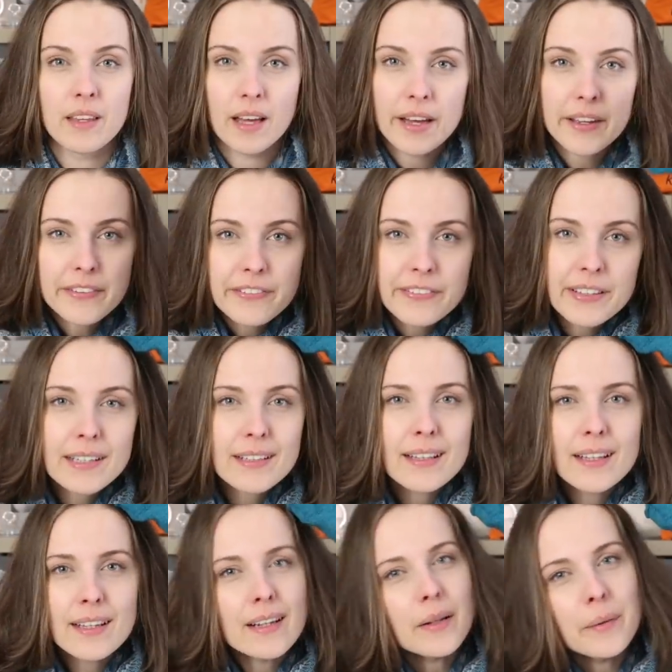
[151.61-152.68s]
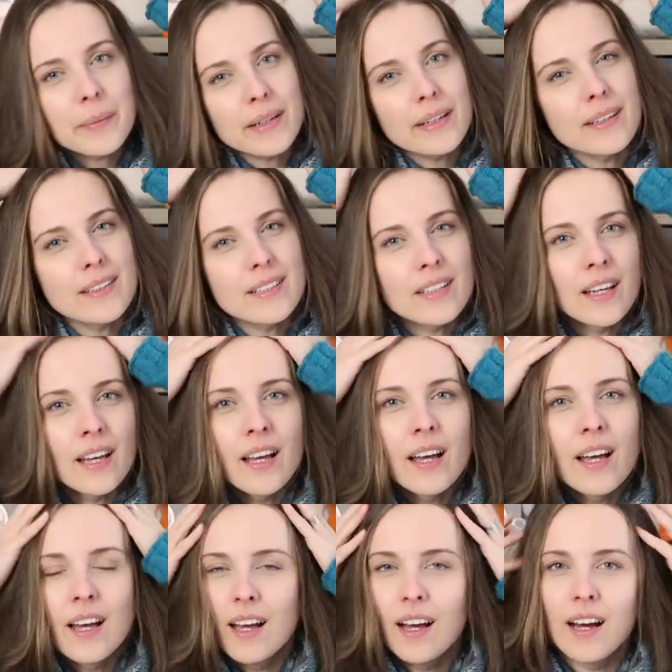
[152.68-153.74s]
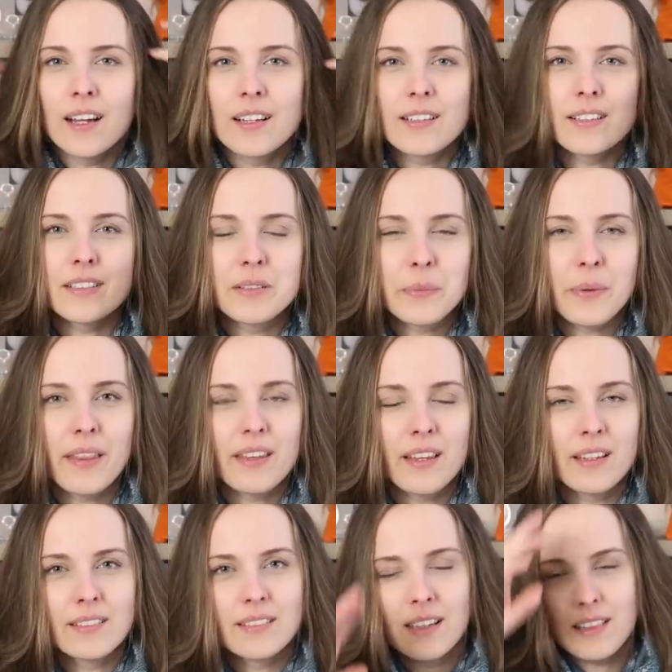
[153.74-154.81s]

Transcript: I feel a little bit under the weather.